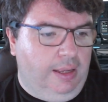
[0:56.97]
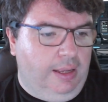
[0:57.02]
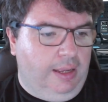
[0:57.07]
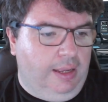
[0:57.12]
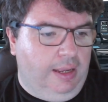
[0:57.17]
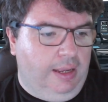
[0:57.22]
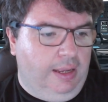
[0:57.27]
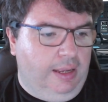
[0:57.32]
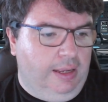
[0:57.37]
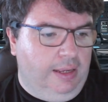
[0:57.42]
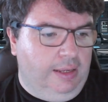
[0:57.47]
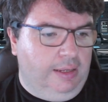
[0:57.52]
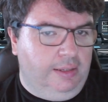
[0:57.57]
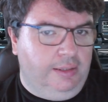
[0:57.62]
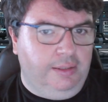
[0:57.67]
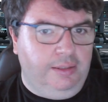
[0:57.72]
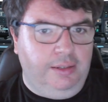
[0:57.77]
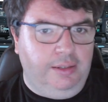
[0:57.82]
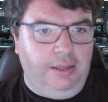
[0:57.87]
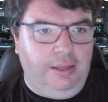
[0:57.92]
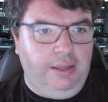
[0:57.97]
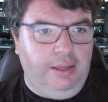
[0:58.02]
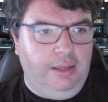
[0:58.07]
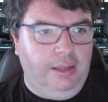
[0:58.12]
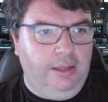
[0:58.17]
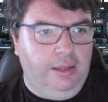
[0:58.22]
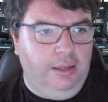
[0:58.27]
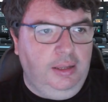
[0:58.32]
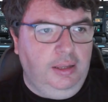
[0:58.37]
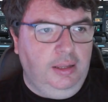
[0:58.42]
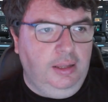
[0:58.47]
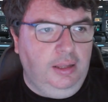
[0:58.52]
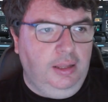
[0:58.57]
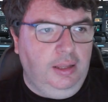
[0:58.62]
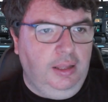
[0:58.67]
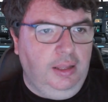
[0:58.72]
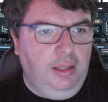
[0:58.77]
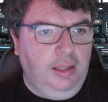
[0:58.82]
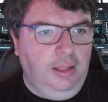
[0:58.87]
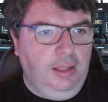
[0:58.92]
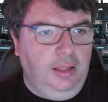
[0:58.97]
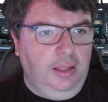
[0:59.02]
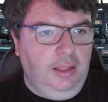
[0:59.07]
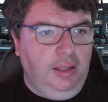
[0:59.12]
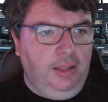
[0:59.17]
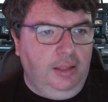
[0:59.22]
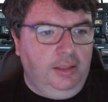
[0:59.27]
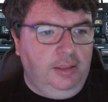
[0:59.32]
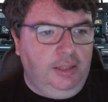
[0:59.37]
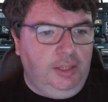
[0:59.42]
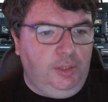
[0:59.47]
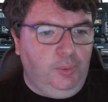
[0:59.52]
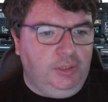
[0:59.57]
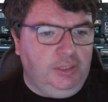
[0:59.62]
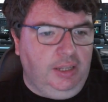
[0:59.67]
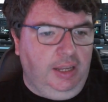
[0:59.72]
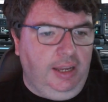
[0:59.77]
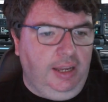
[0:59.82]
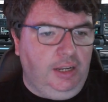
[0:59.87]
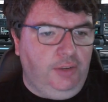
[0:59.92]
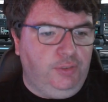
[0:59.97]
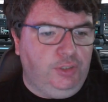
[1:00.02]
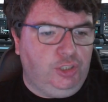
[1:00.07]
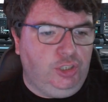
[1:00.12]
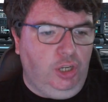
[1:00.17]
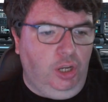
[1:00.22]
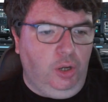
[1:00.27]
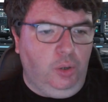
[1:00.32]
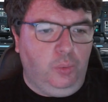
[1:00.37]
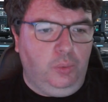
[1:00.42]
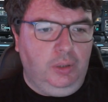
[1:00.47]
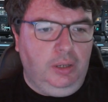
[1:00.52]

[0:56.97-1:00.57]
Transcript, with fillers: and this was a heck of a show.